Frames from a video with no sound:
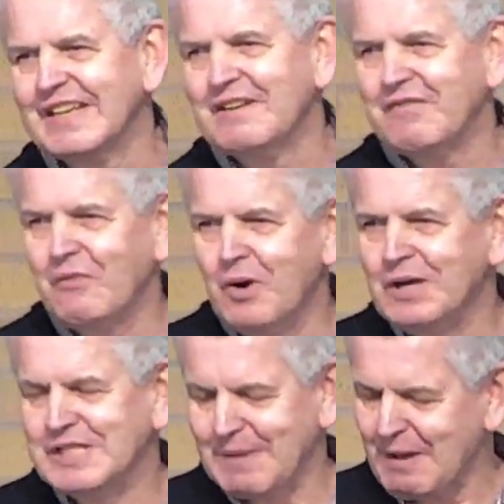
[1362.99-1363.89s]
for
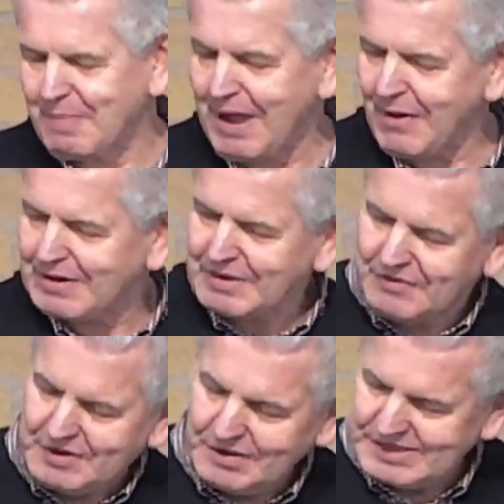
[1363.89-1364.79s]
words about power. I don't know if
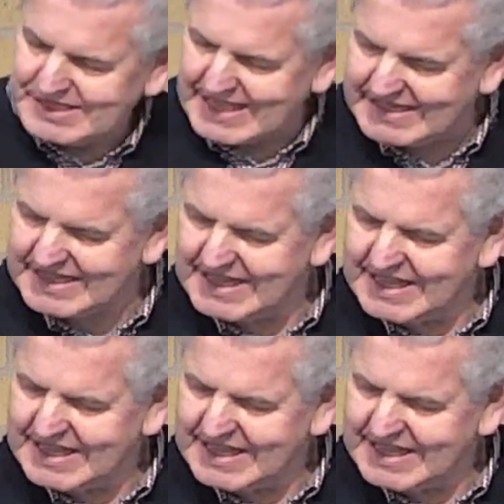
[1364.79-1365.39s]
you noticed that.